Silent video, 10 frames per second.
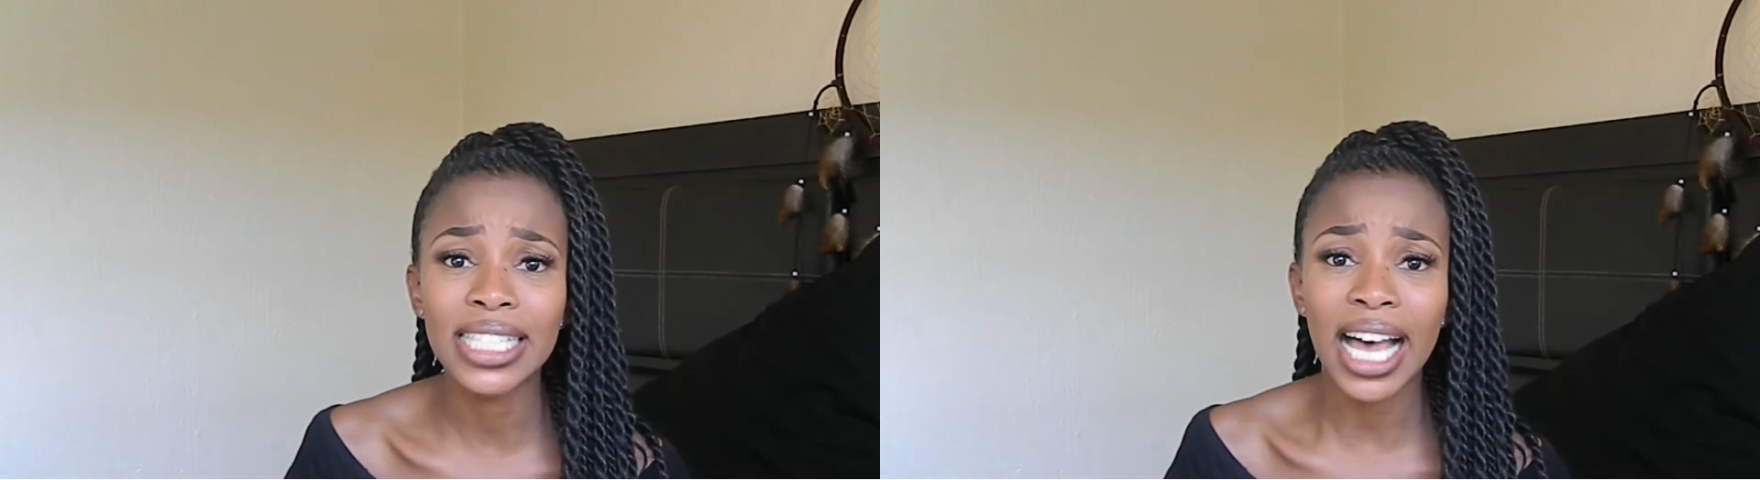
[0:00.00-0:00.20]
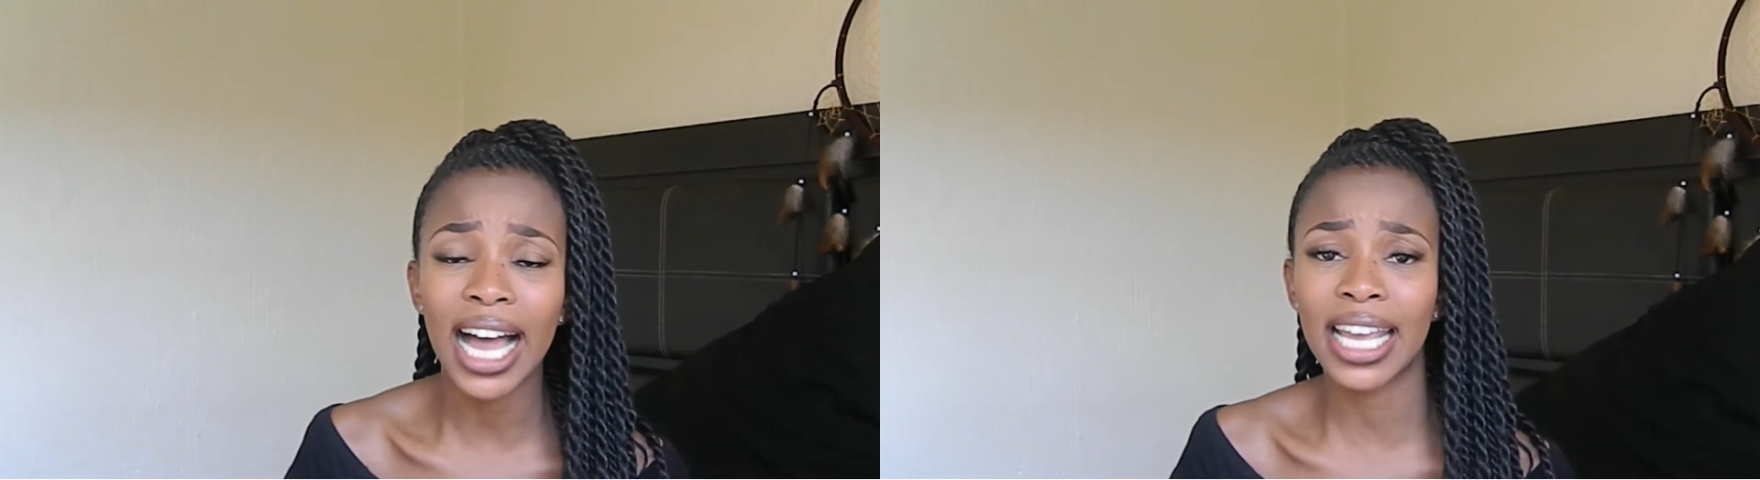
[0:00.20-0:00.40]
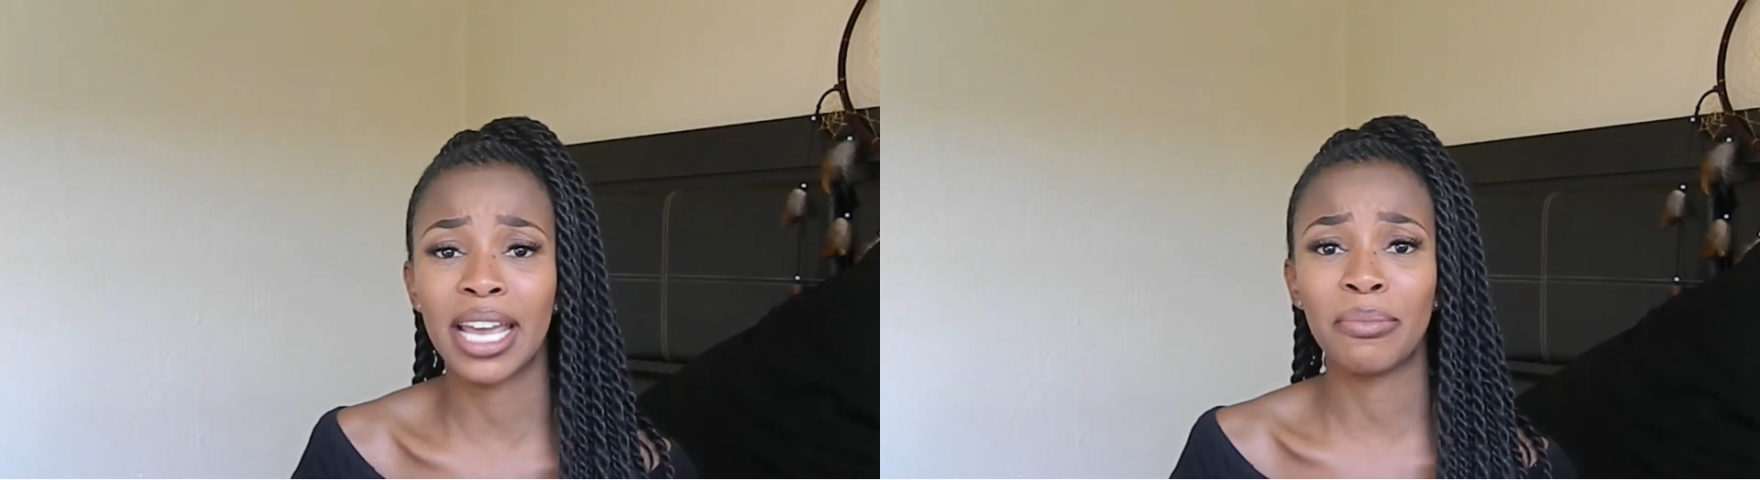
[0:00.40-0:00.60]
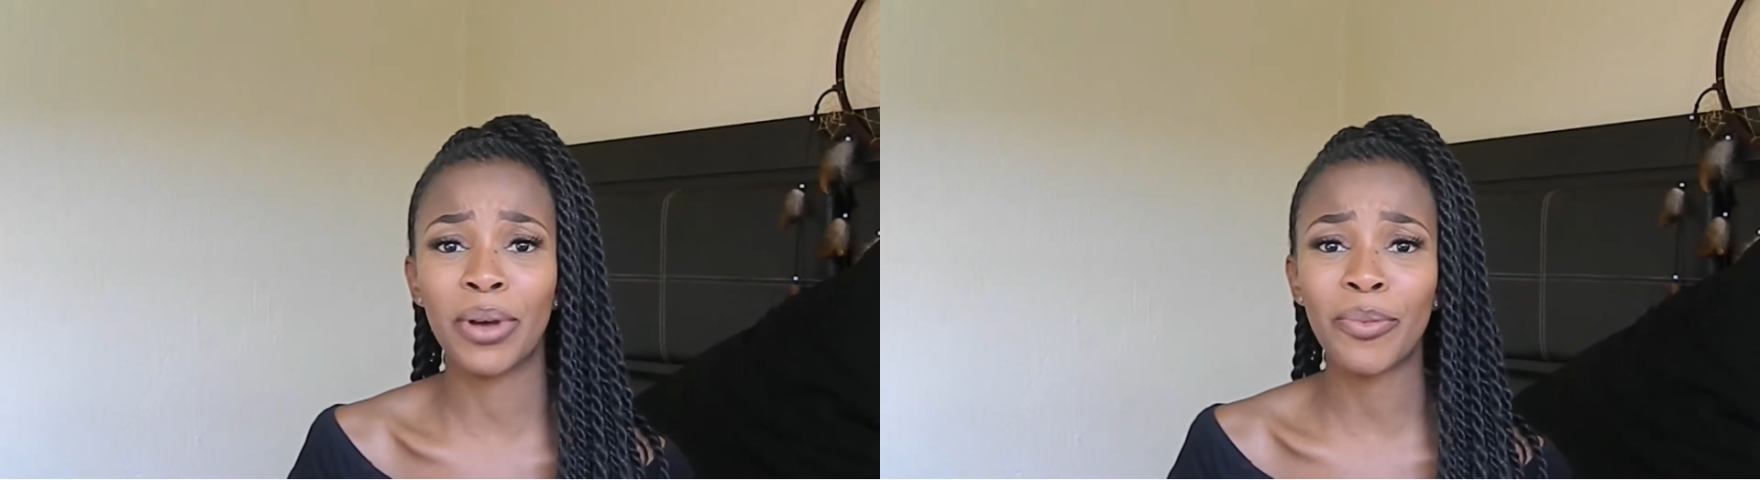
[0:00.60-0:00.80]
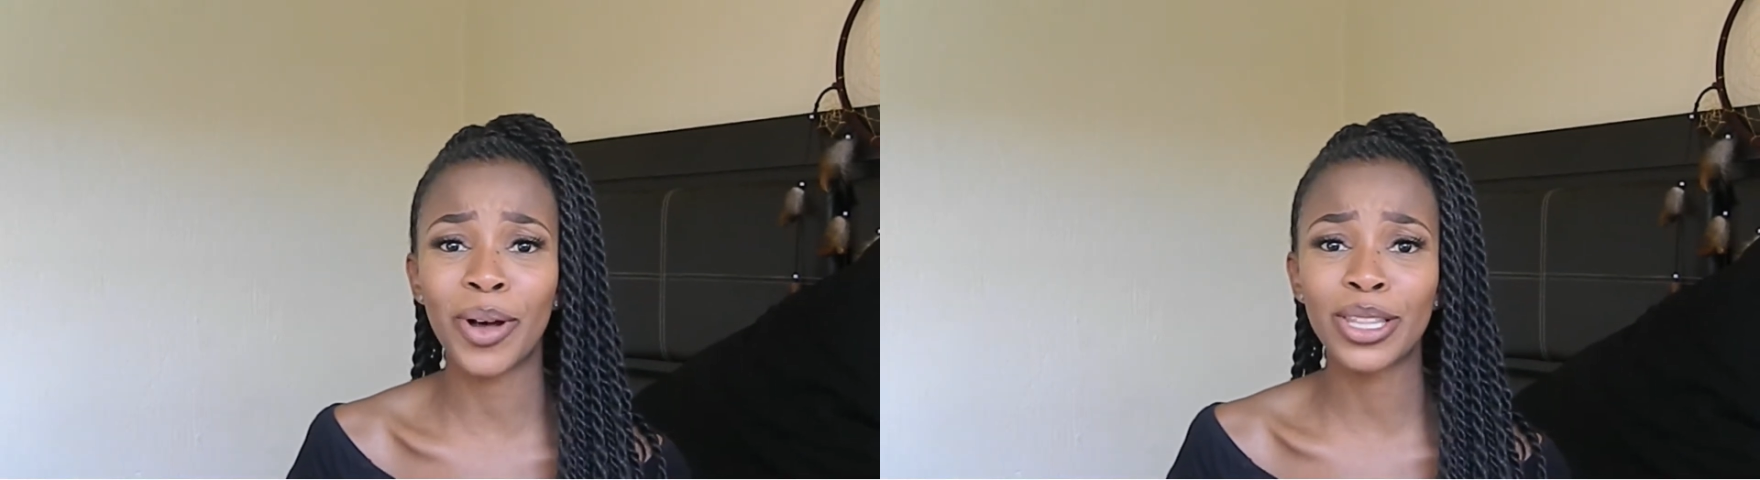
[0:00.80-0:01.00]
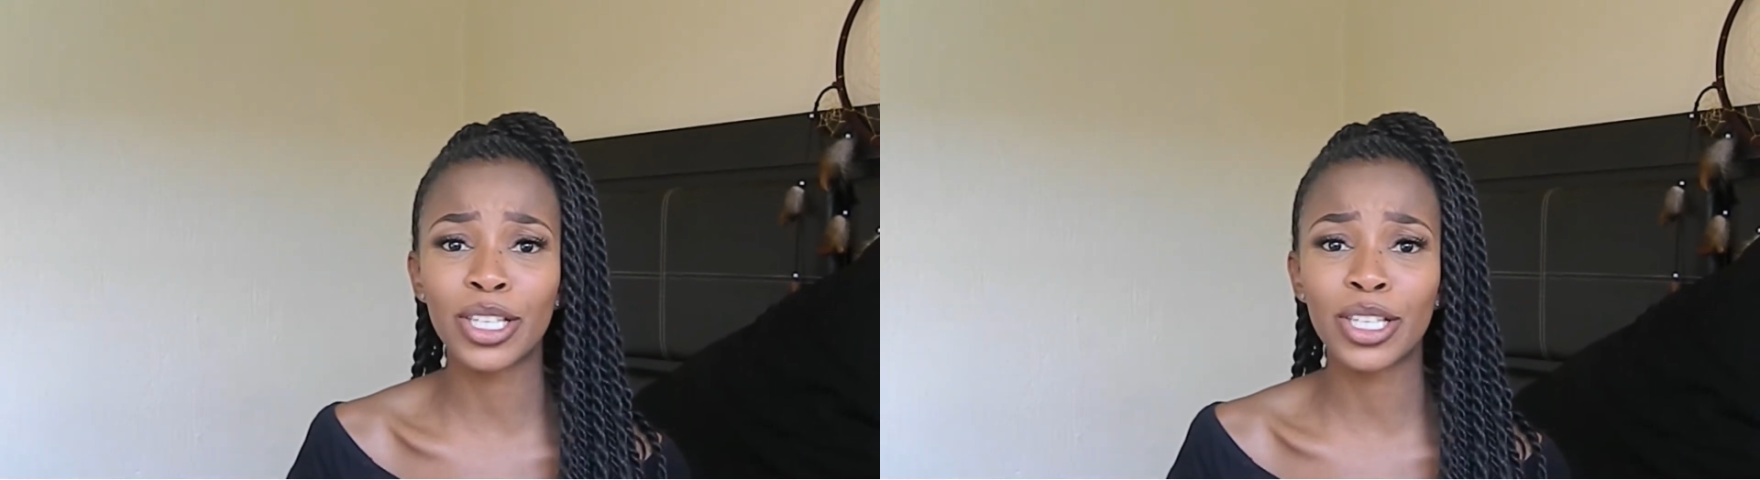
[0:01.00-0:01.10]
I am about